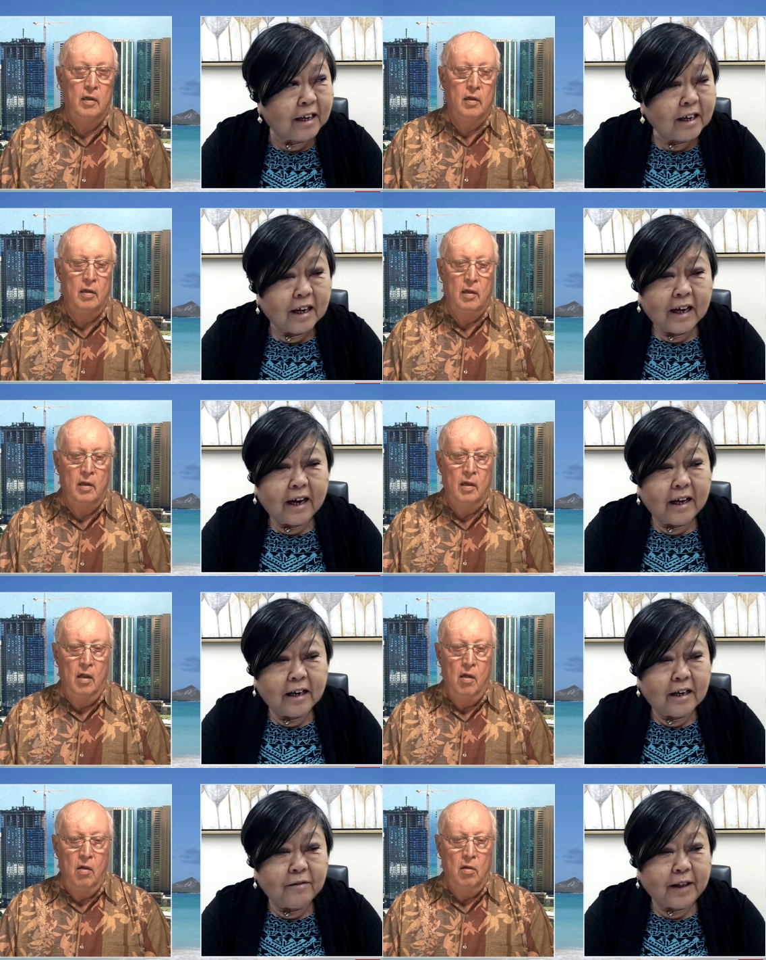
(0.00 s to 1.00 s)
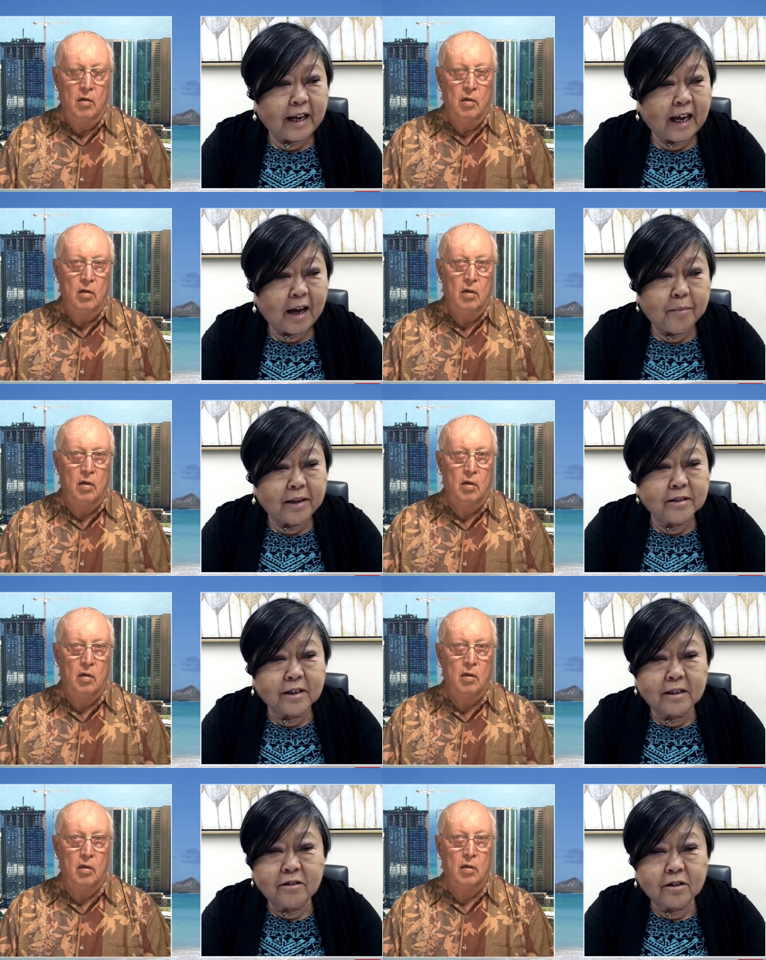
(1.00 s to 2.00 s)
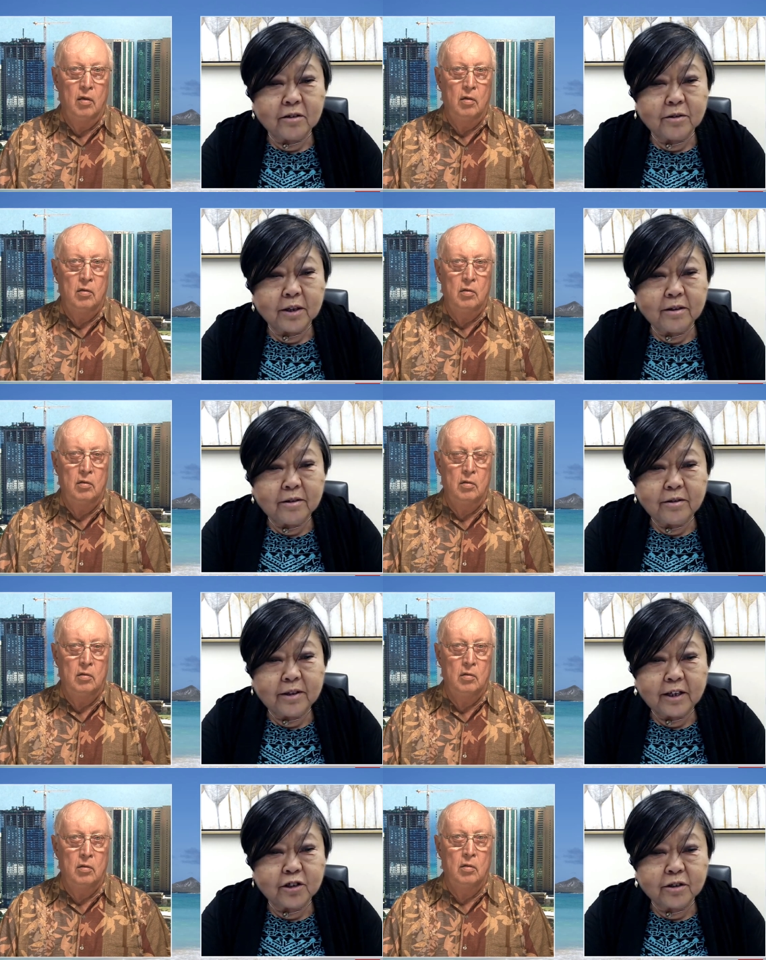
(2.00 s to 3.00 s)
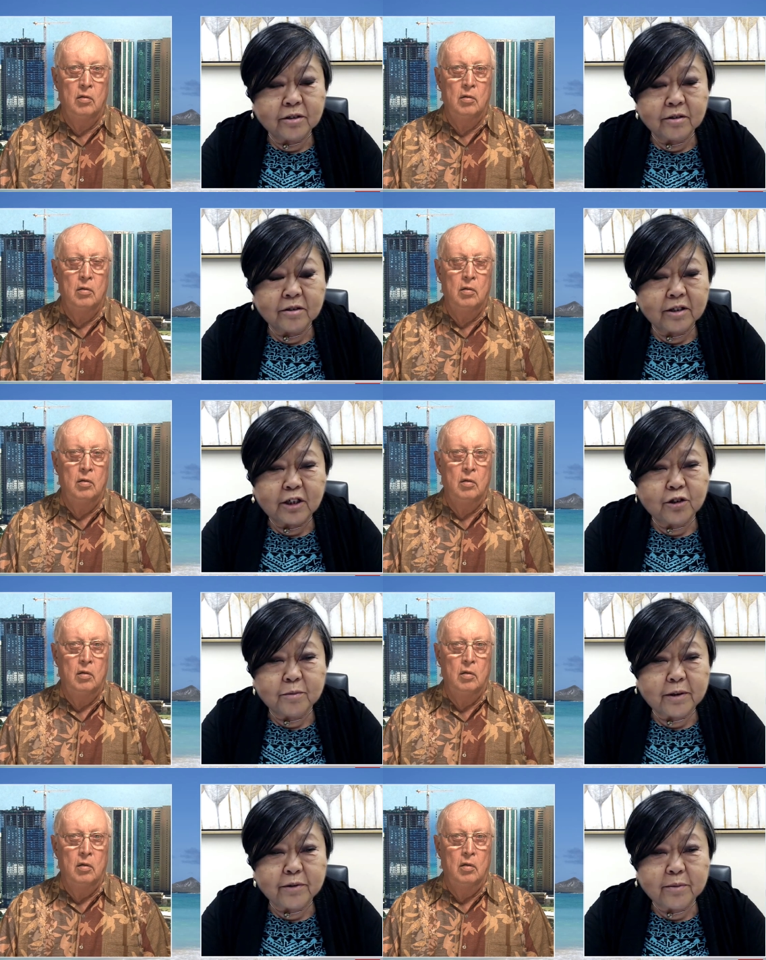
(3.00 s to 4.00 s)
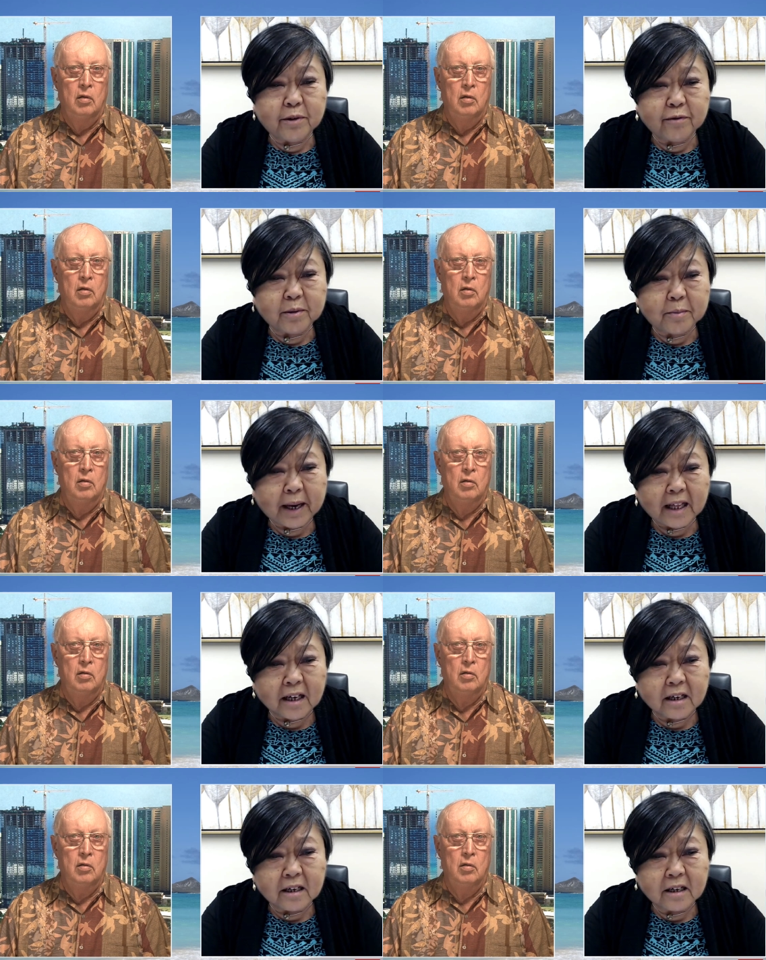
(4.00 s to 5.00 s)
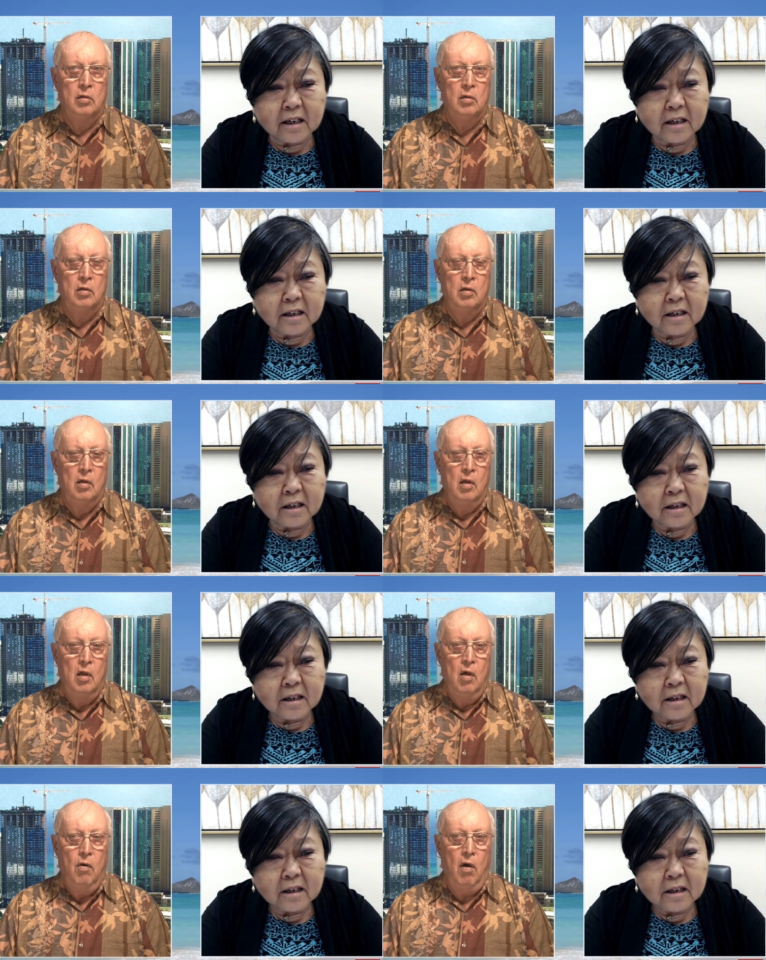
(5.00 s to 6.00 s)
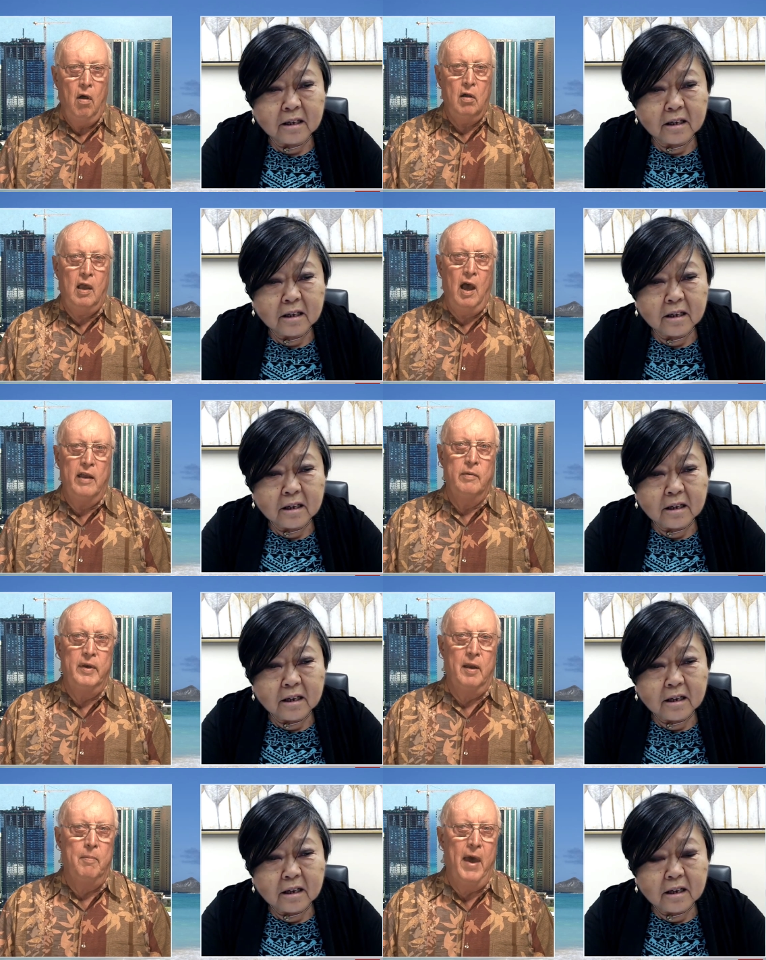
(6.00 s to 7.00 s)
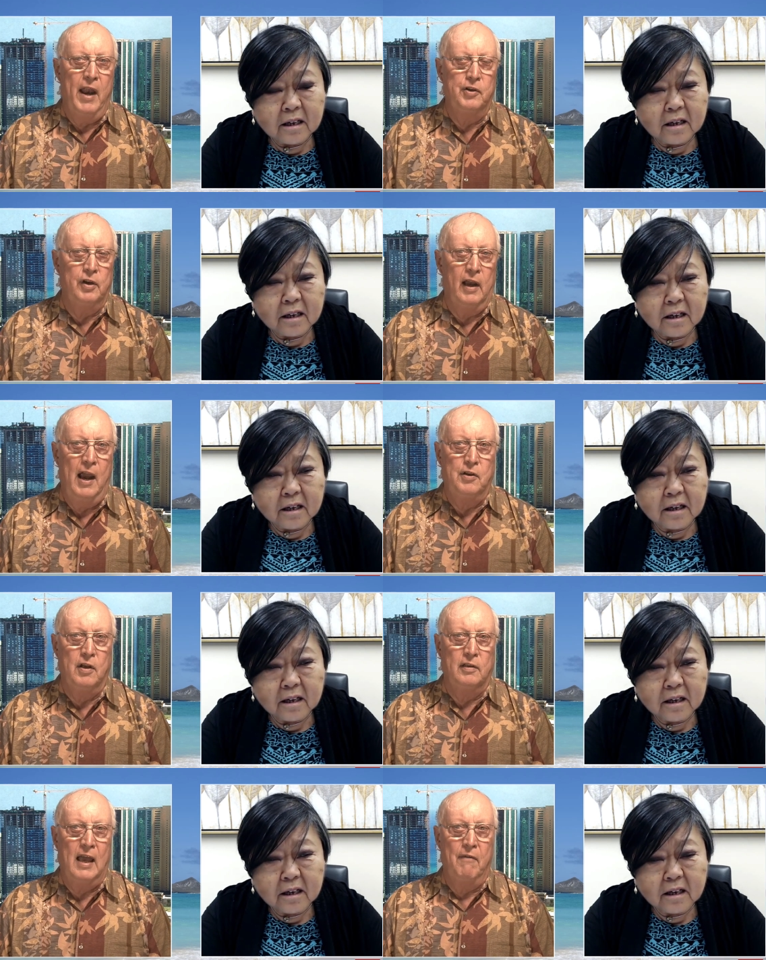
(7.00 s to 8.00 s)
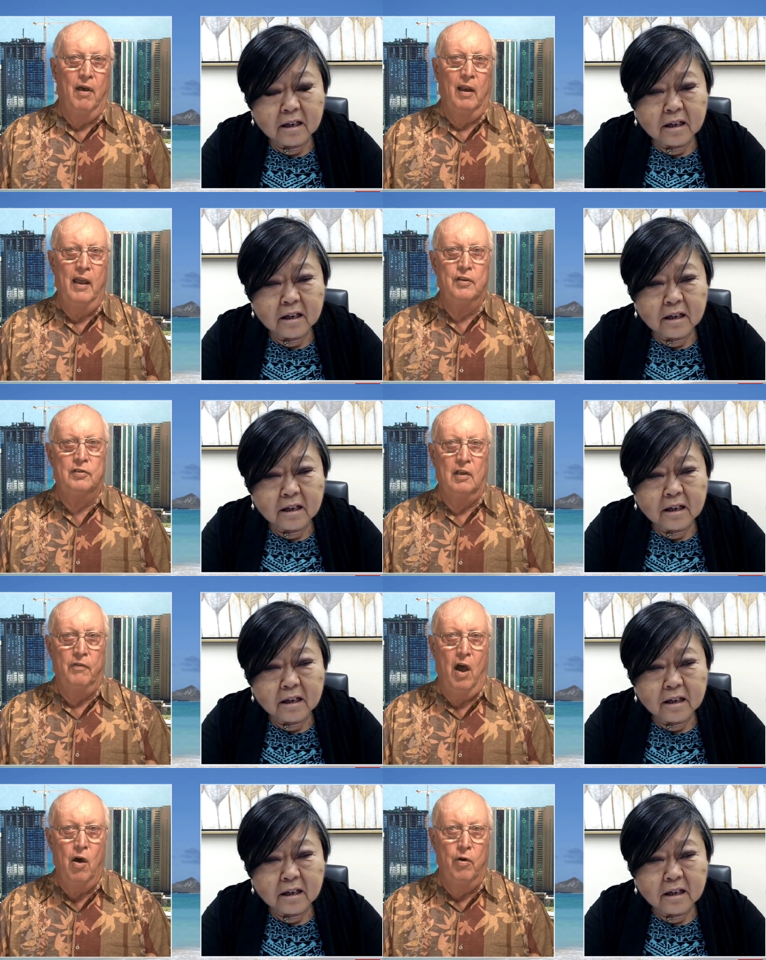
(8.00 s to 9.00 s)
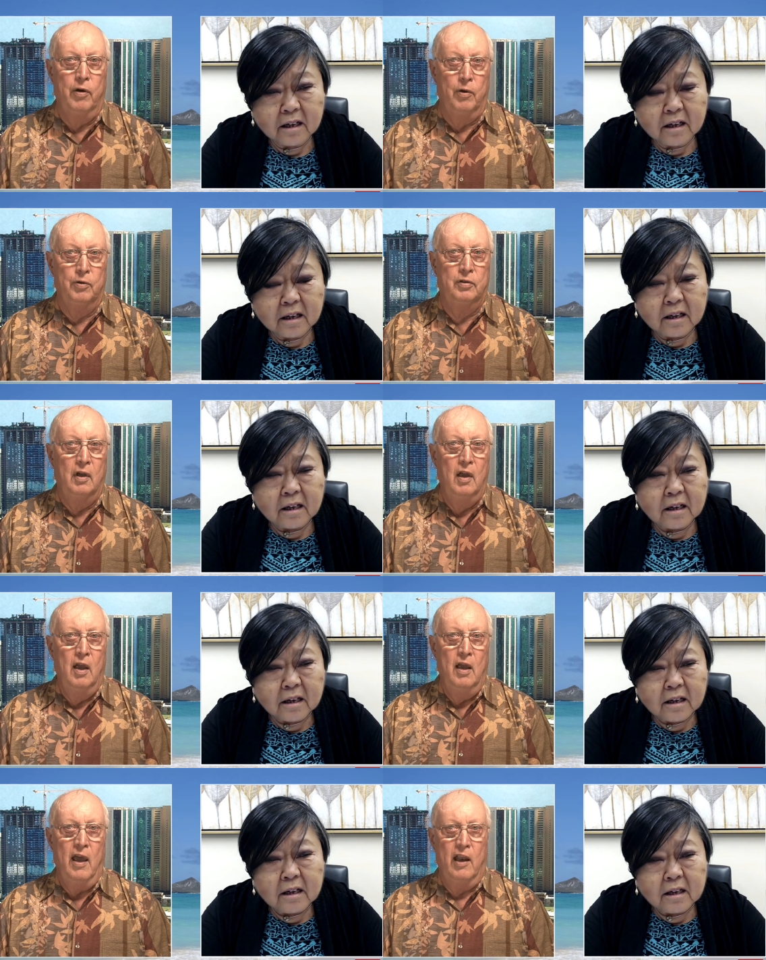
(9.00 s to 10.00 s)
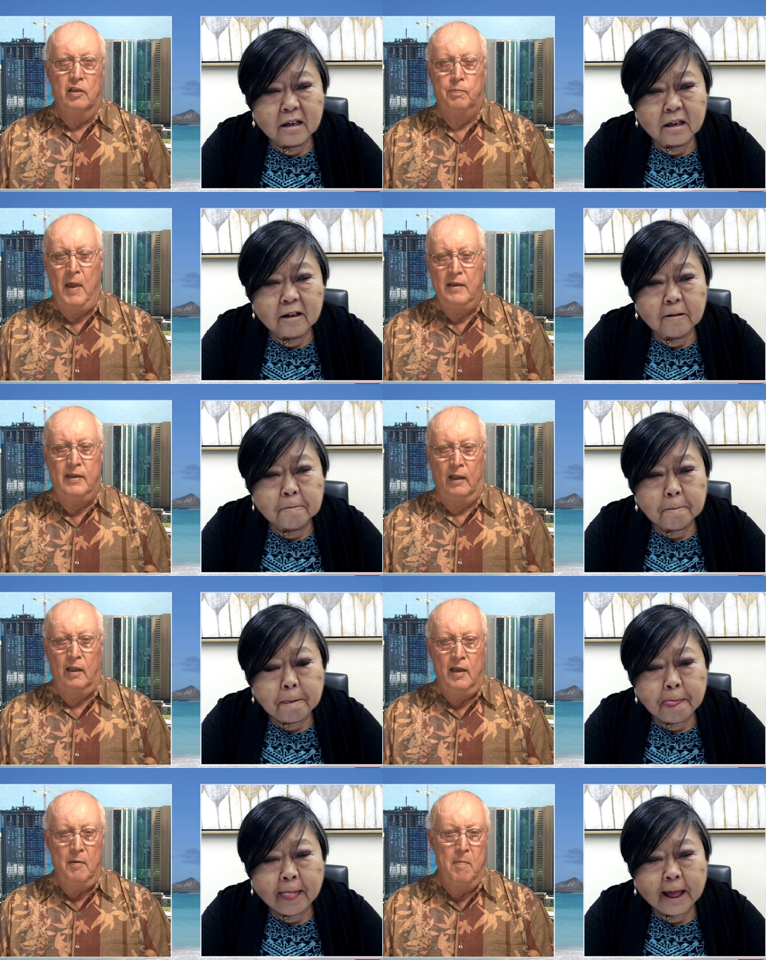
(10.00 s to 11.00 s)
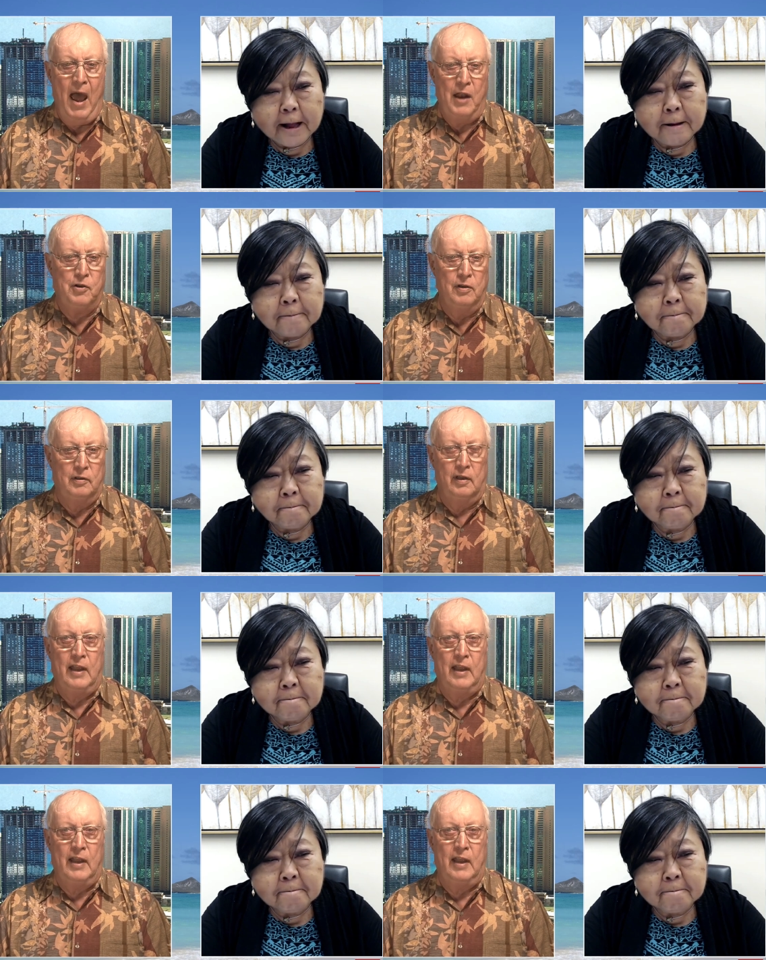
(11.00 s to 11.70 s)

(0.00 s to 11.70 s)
Speaker 1: that. And if that happens, then you know the, they just they should be removed from the ballot.
Speaker 2: Well, all condominium managing agents have a list of owners, and it basically matches the